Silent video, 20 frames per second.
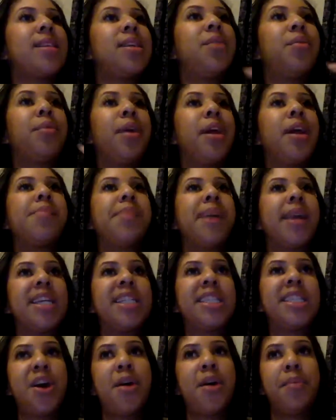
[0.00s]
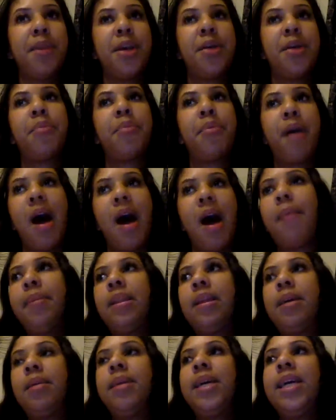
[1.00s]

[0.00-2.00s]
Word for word: to the rim, like it's gonna be a problem.